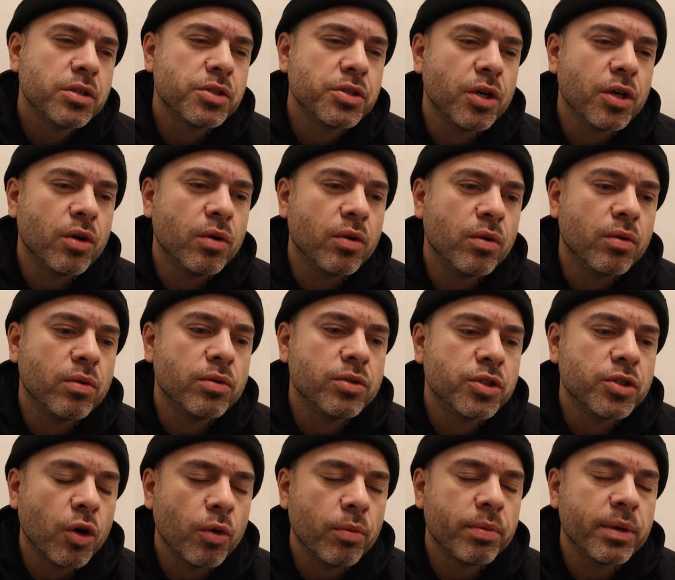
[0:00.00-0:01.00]
So
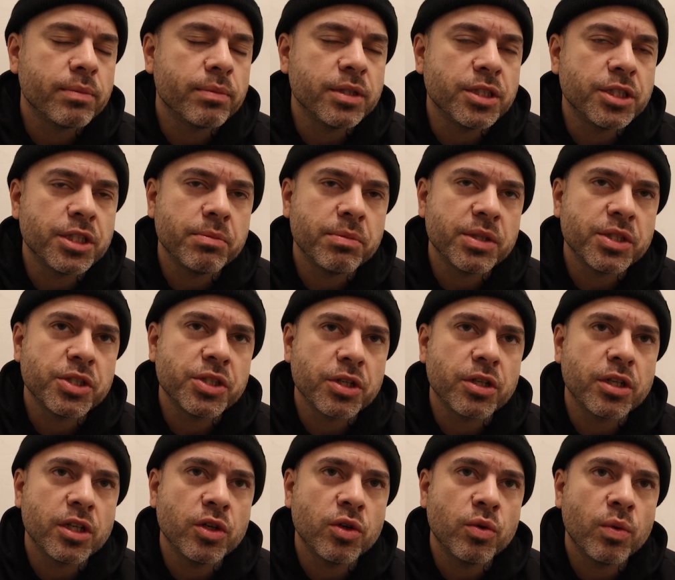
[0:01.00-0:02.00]
to open up the gym, it took a
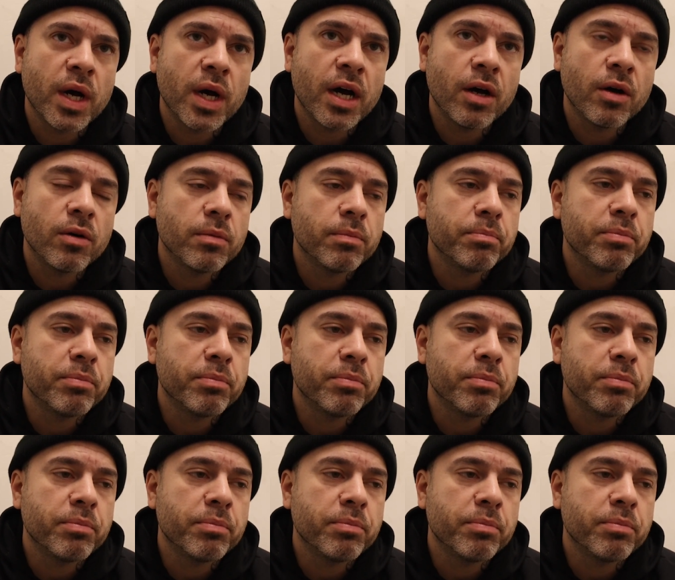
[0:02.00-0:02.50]
little while.